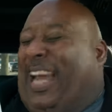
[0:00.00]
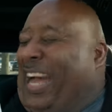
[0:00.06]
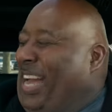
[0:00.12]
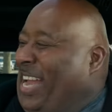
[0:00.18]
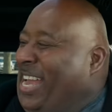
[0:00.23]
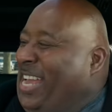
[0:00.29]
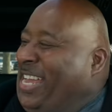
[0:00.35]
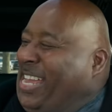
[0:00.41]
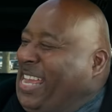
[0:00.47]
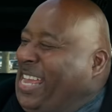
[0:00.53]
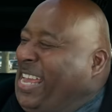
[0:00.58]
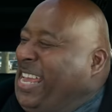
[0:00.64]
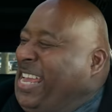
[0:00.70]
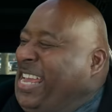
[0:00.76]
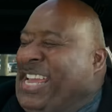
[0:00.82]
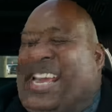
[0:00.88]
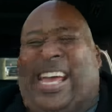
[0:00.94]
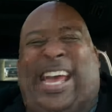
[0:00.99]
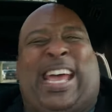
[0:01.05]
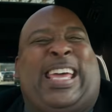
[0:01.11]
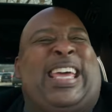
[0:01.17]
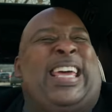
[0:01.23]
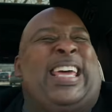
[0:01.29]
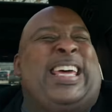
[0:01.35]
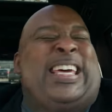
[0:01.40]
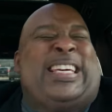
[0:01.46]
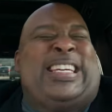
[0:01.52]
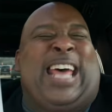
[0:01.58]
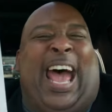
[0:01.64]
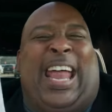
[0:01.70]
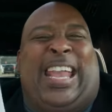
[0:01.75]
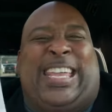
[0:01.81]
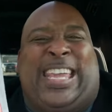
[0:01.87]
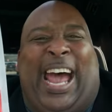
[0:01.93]

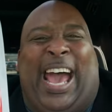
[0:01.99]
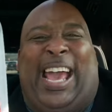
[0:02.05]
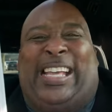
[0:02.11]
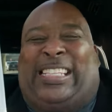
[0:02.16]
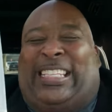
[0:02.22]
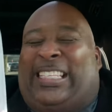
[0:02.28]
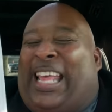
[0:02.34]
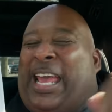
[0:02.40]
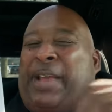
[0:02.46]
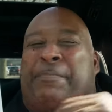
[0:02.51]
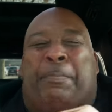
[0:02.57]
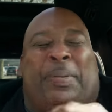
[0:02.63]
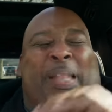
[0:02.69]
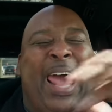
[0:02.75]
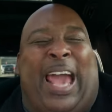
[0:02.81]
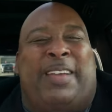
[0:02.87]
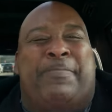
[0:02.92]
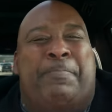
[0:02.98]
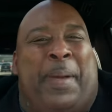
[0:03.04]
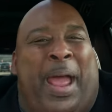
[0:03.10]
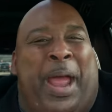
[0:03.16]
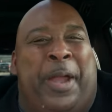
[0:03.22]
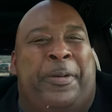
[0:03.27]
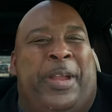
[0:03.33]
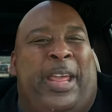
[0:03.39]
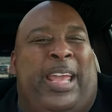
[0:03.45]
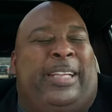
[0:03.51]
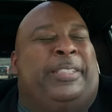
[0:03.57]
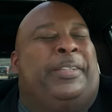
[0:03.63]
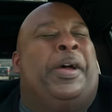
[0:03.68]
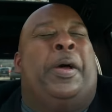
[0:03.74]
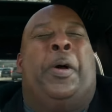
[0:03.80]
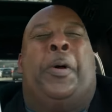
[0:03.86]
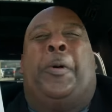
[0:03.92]
that nice, like, blackberry
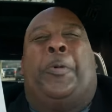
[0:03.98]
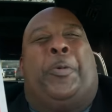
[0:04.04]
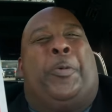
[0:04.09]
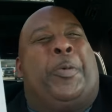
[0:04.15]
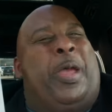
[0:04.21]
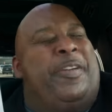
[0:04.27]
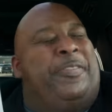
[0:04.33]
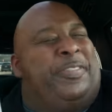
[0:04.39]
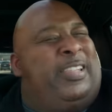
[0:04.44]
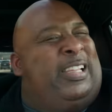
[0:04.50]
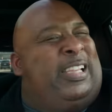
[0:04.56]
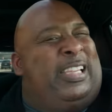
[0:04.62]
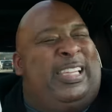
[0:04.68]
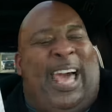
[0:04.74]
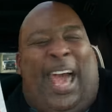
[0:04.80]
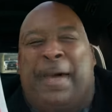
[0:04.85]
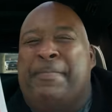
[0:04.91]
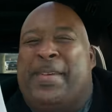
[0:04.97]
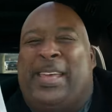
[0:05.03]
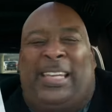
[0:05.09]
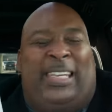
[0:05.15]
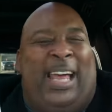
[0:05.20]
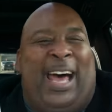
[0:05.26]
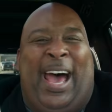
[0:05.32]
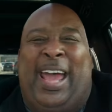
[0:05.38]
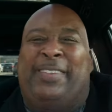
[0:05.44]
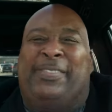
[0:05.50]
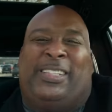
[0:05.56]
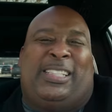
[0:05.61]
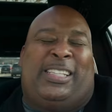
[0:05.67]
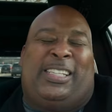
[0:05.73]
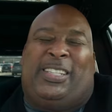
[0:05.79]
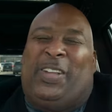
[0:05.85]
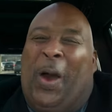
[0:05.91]
with the lemon, lime,
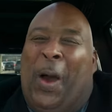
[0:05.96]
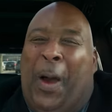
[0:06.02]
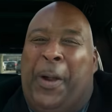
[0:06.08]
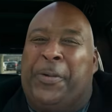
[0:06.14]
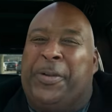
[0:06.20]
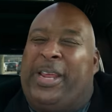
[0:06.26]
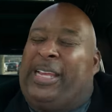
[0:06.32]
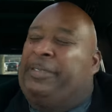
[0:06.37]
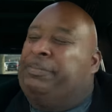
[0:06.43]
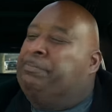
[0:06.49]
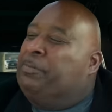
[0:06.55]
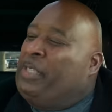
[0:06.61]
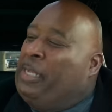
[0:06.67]
and Starry.